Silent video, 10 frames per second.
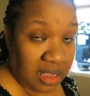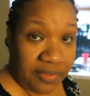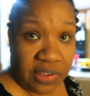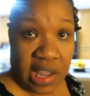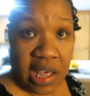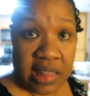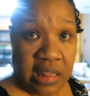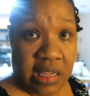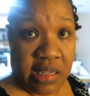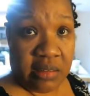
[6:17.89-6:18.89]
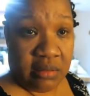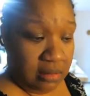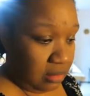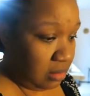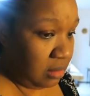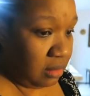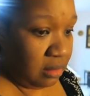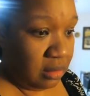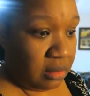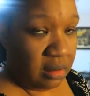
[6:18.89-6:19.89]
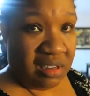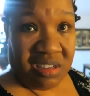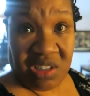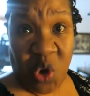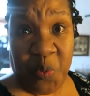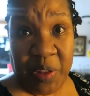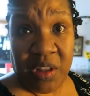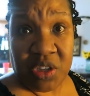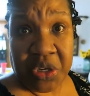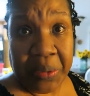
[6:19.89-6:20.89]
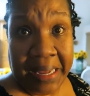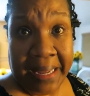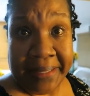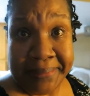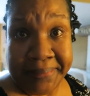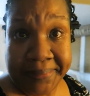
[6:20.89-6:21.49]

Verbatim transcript: If not, then just hope it looks okay.